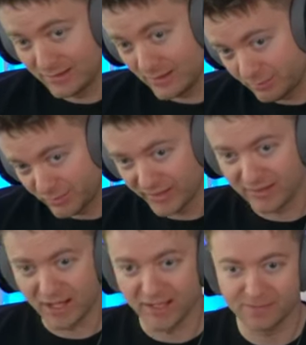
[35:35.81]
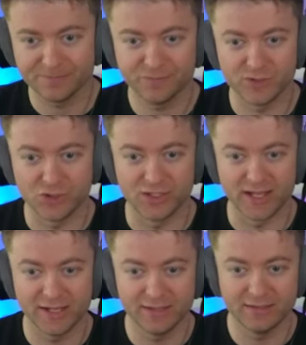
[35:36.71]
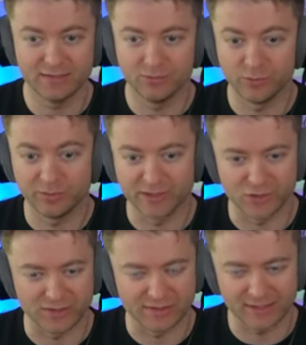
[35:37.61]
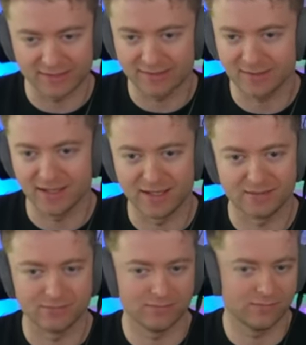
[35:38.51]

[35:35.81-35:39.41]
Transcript: We played knight g8, we played g6, and